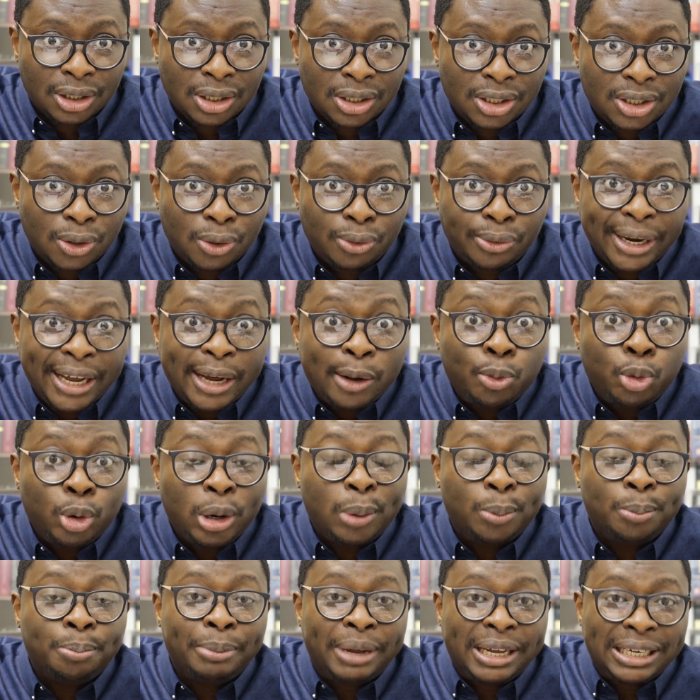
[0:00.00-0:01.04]
So
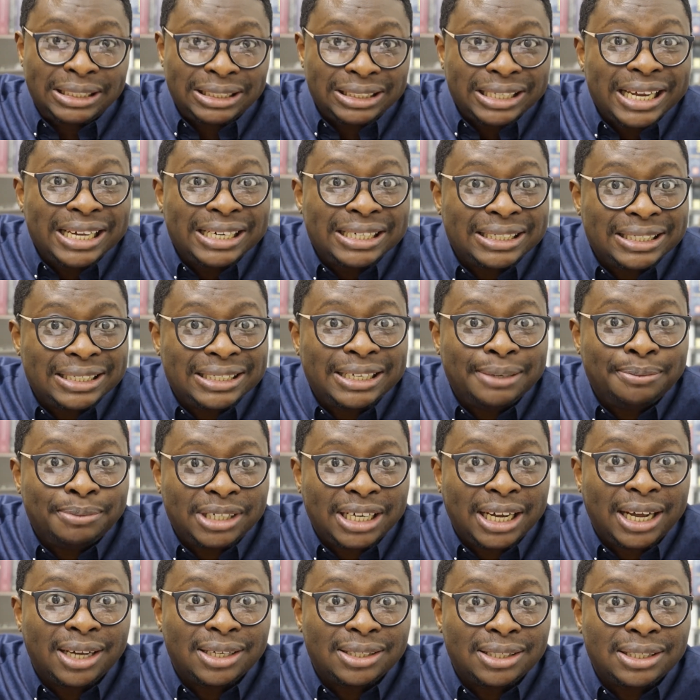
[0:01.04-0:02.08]
Rehoboam maintained the same
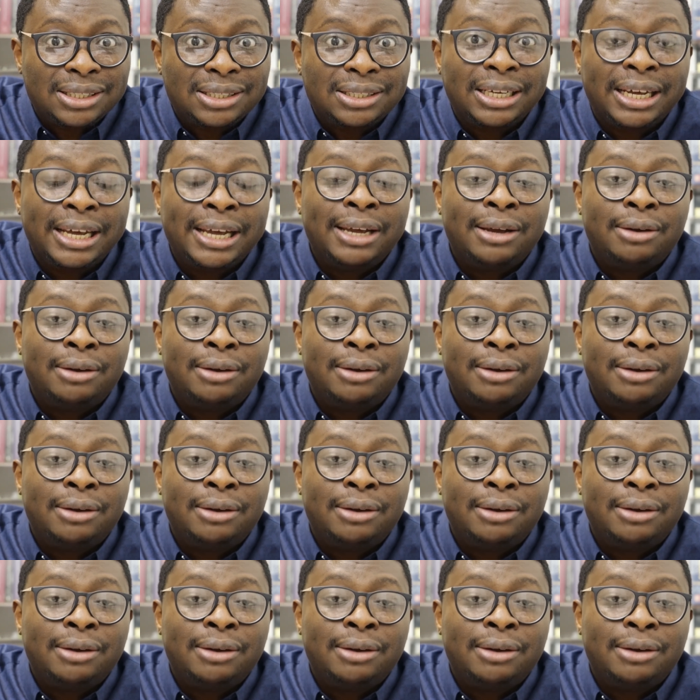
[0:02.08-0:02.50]
taxes.